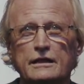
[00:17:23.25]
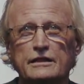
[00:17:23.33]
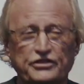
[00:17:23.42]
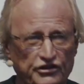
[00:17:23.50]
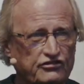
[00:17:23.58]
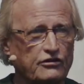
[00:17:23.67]

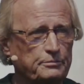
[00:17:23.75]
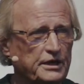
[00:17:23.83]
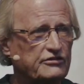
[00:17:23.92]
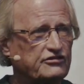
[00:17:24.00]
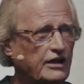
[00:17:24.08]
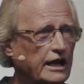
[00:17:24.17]
This will be a
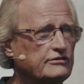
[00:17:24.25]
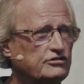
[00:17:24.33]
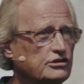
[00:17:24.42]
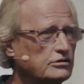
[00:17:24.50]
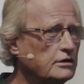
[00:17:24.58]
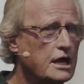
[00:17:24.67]
sign to
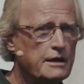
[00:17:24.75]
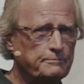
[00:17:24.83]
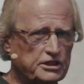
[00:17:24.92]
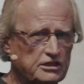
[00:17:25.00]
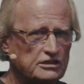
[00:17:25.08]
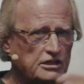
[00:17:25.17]
you.
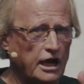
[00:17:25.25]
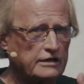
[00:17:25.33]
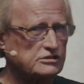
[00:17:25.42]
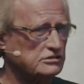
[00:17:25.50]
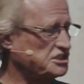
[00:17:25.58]
But the doctor's